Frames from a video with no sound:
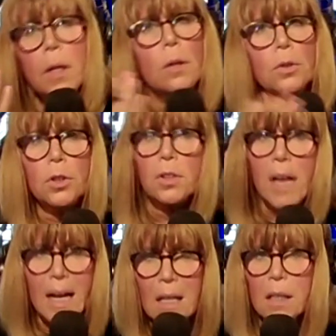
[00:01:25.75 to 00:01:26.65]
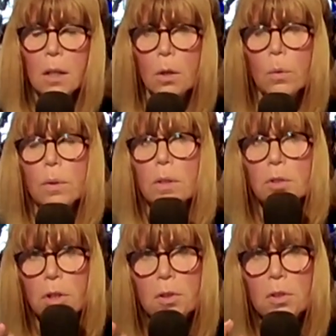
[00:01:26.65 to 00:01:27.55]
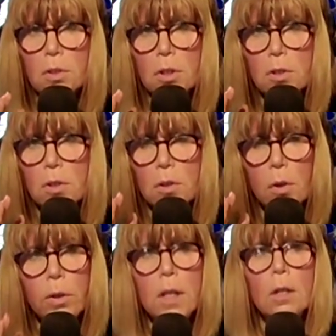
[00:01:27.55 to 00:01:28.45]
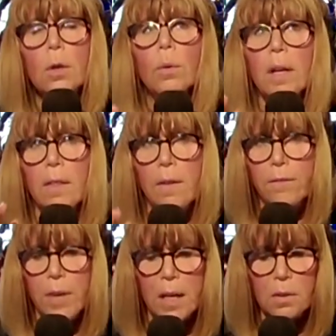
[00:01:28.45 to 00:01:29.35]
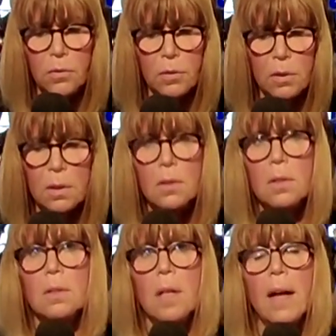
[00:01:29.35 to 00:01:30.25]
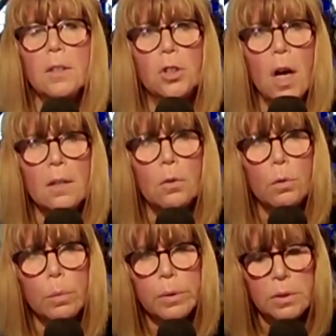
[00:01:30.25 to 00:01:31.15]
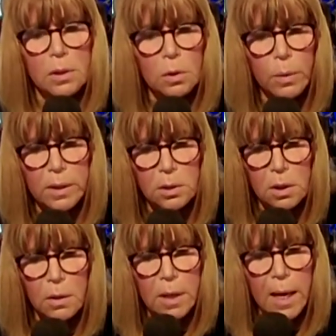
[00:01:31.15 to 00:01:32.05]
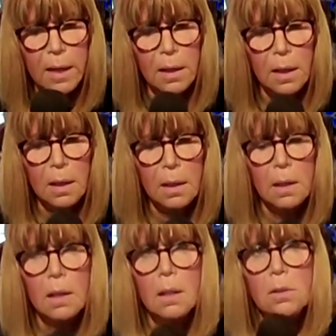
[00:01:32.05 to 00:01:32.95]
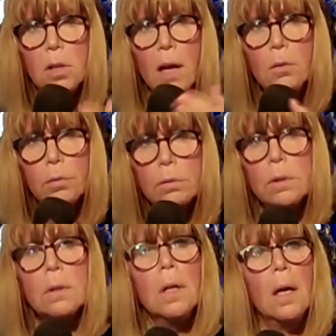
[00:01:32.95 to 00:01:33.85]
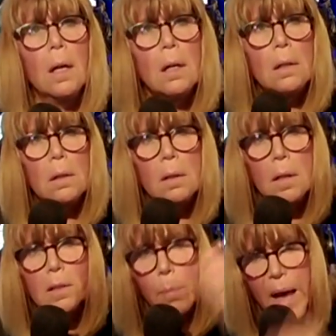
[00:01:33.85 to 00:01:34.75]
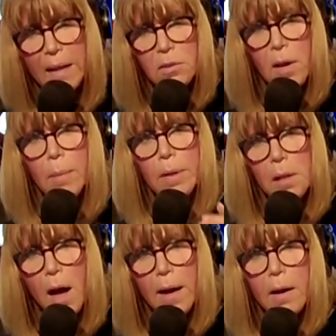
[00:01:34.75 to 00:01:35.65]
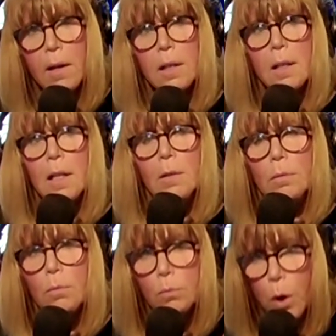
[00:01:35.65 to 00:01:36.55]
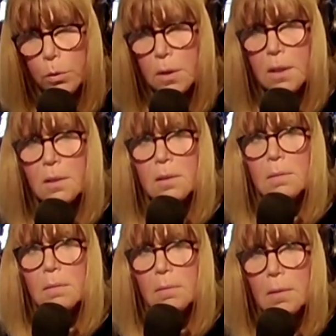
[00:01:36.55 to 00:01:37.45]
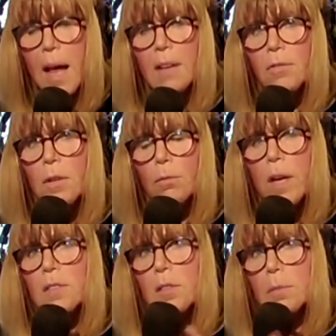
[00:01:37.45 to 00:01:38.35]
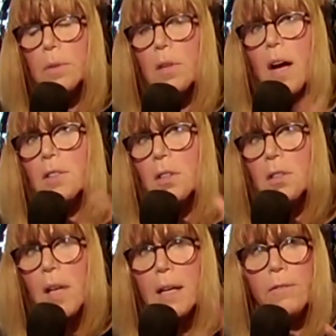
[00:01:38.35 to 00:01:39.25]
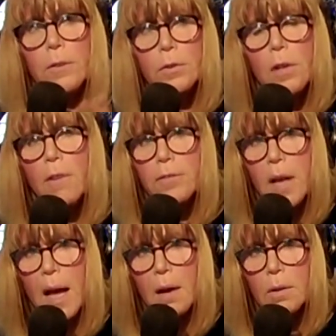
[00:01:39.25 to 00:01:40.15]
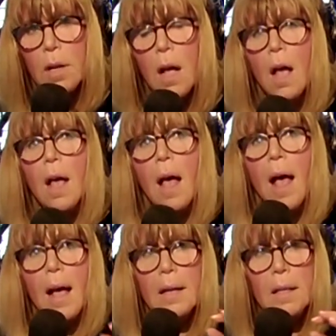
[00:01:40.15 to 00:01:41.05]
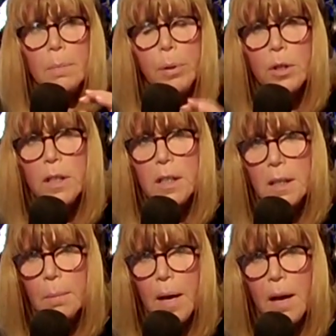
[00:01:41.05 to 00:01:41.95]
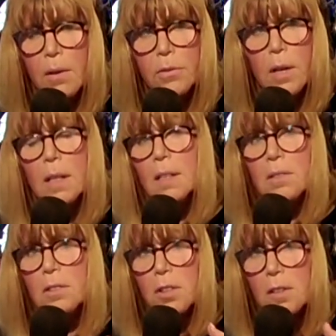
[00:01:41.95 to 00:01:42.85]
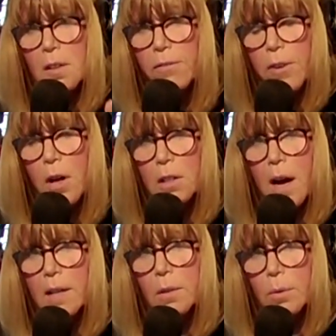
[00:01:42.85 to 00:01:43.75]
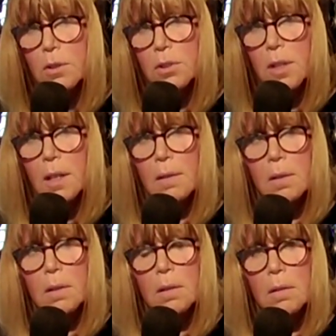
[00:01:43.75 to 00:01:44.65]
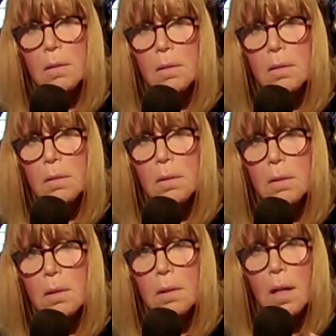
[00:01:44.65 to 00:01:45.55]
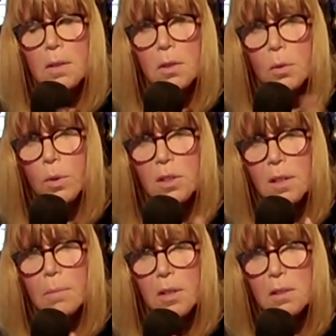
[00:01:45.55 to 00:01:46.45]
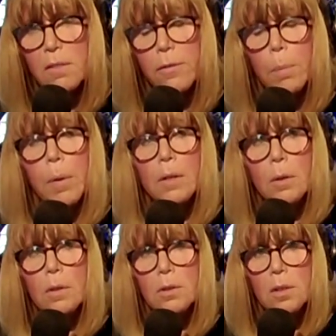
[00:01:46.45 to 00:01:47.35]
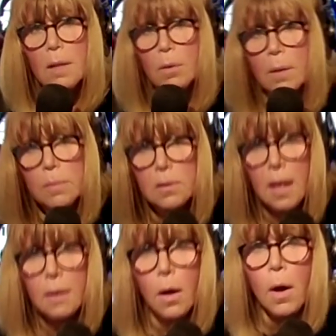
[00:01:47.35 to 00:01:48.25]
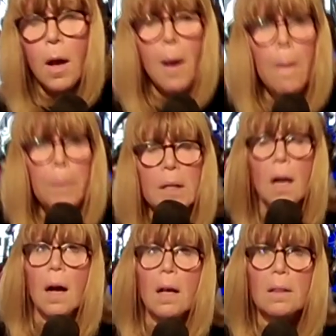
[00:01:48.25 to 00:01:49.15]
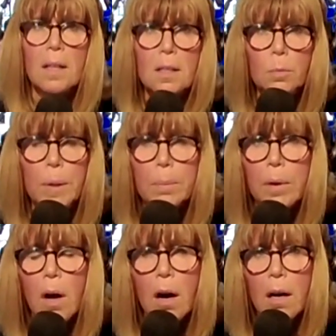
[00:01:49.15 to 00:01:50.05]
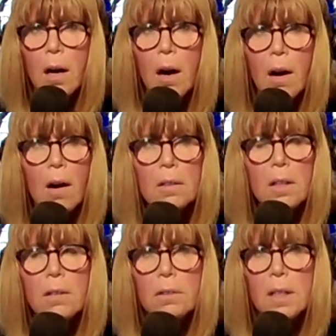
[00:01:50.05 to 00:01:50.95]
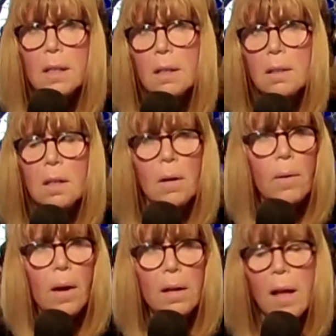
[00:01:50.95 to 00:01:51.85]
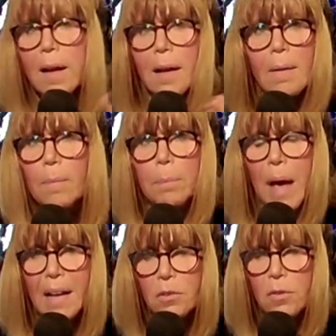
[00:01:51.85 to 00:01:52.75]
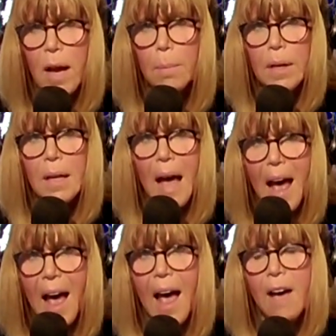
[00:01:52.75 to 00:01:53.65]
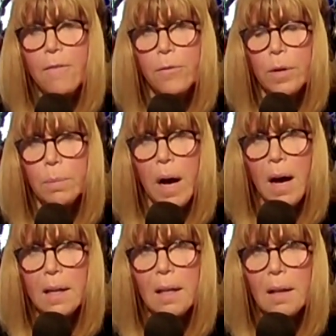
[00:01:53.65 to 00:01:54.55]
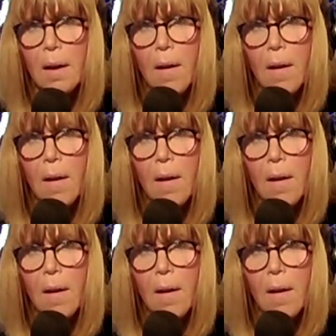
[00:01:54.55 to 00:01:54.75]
just telling you, just looking you in the face. This is not a John Gruber situation, okay? John Gruden is a backstabbing liar. He wrote this nasty, racist, misogynist, hateful stuff down, and he put it in emails. He's just the fall guy. You understand. I just switched subjects to football. You understand what I'm saying, though. But these people are literally, backstabbing everybody.